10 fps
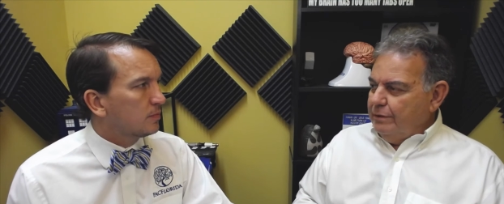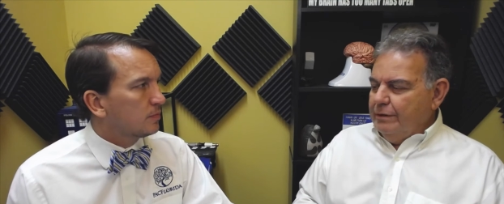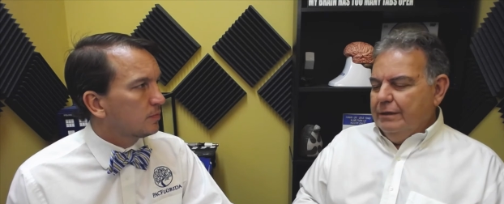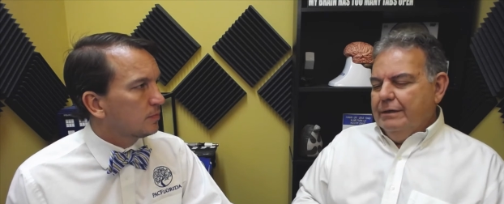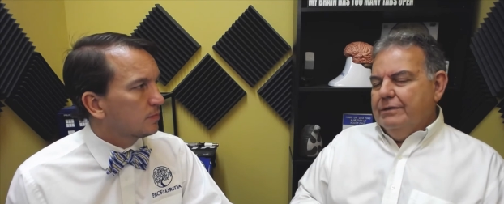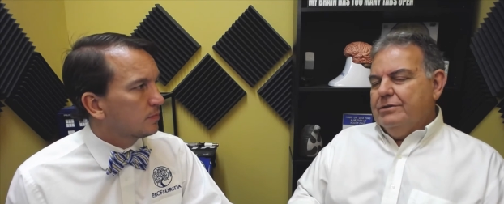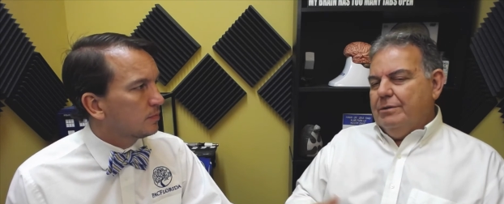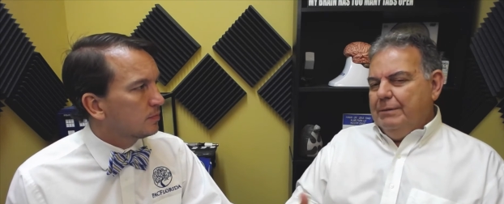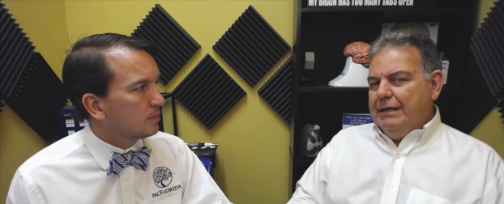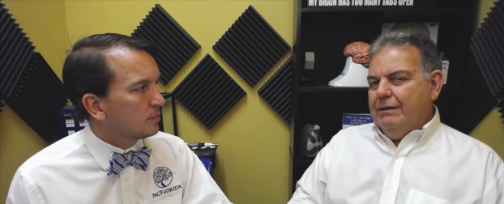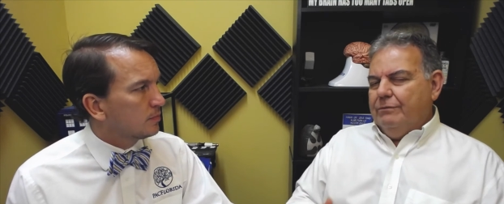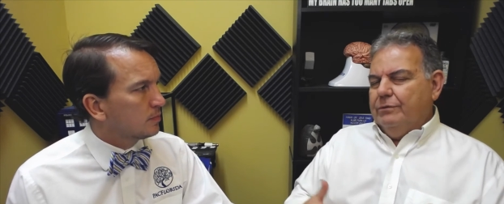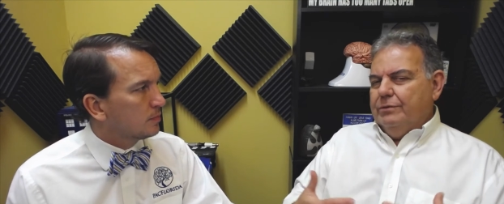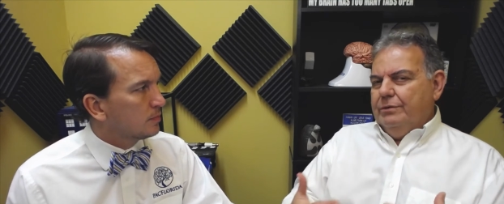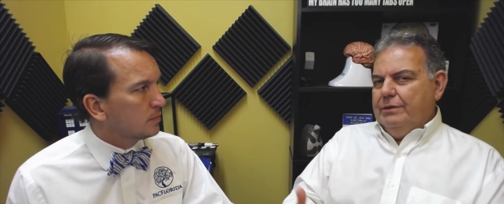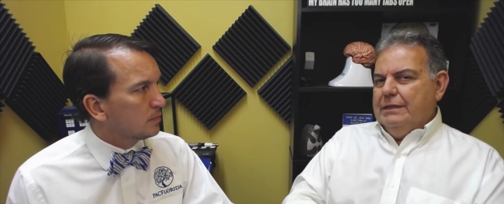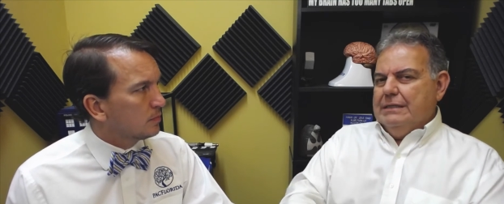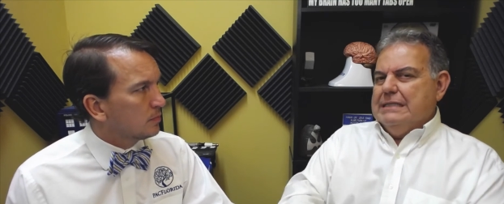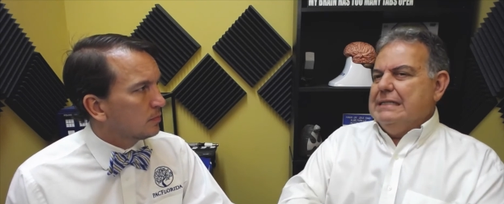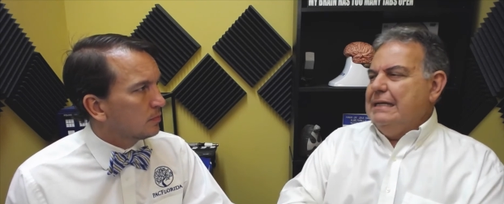Speaker 1: it. So be careful. Don't get
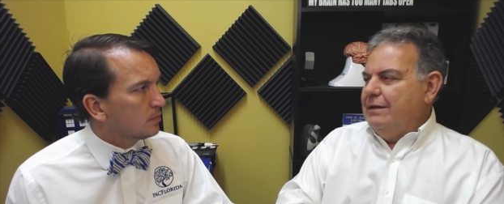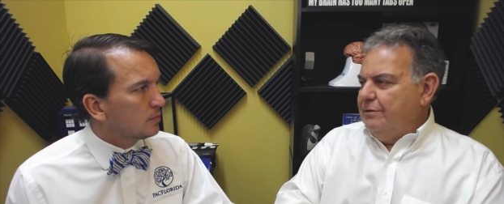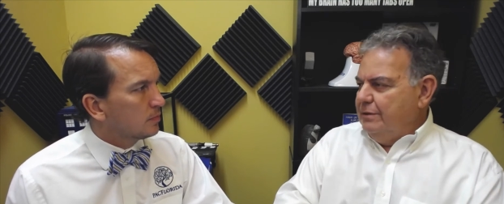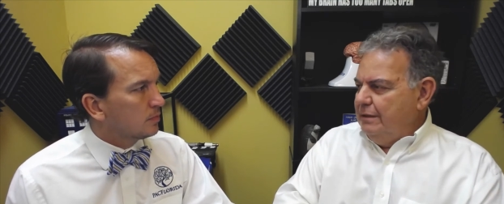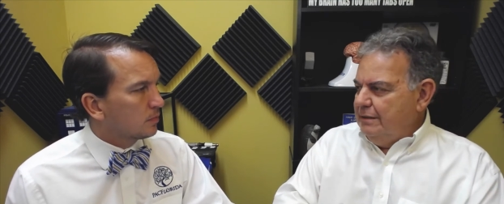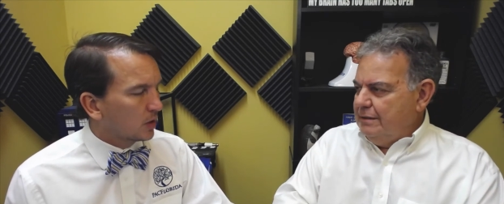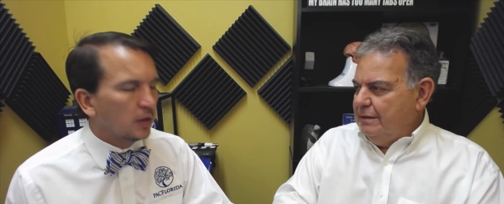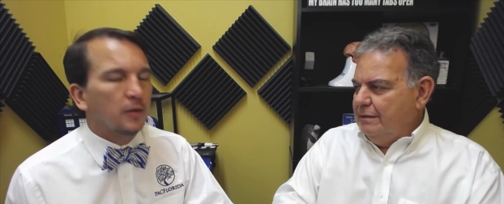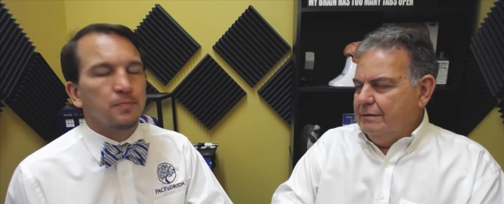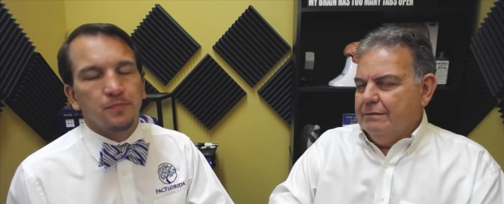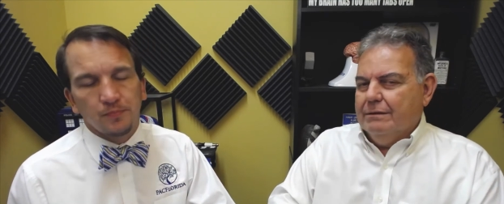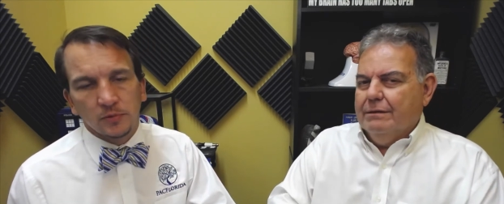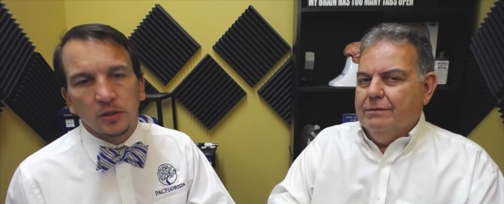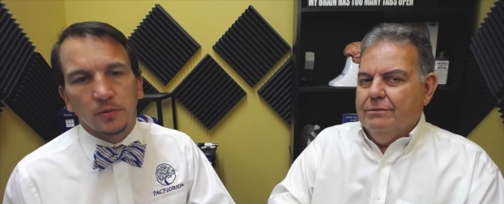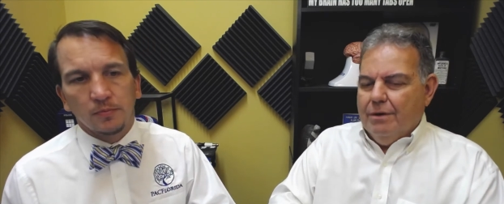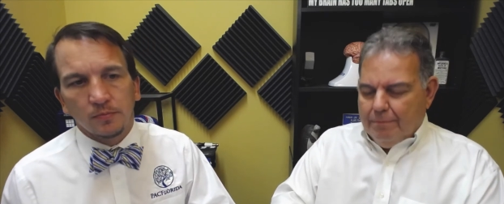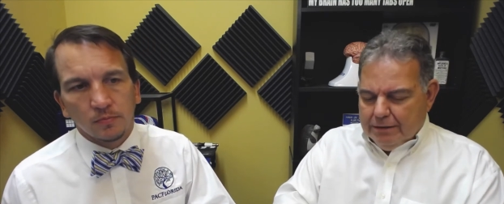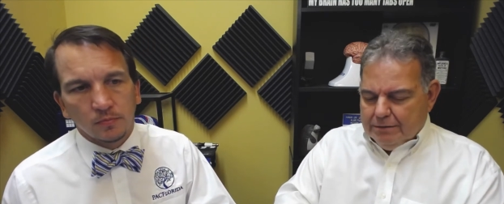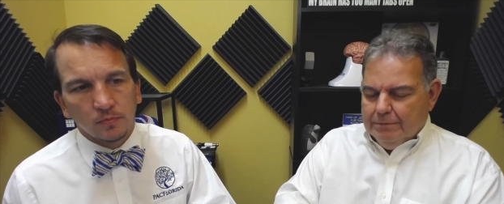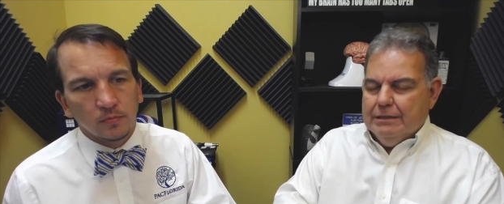ensnared in these things. They're not
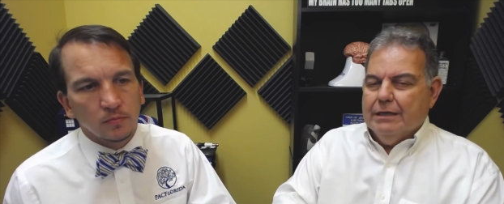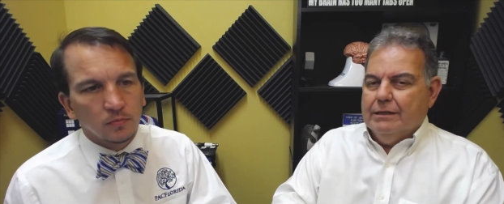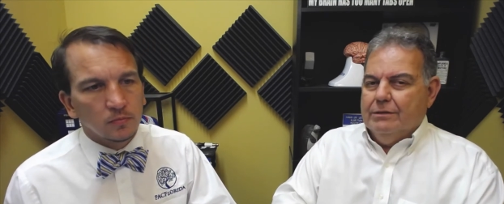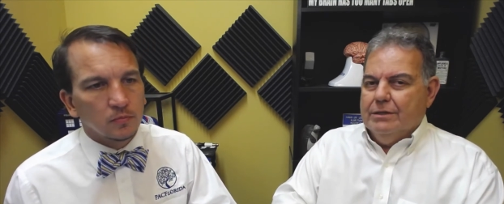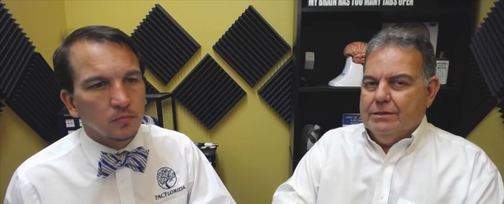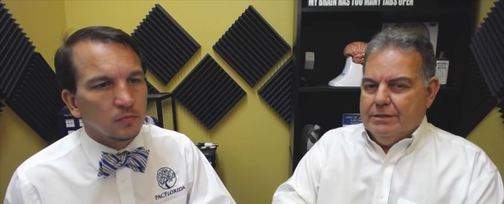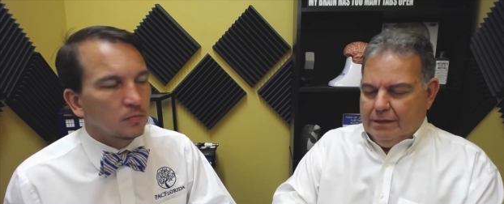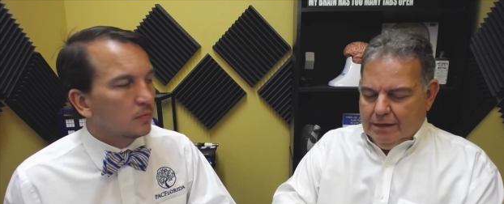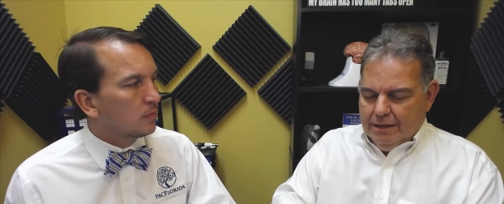meant to be diagnostic.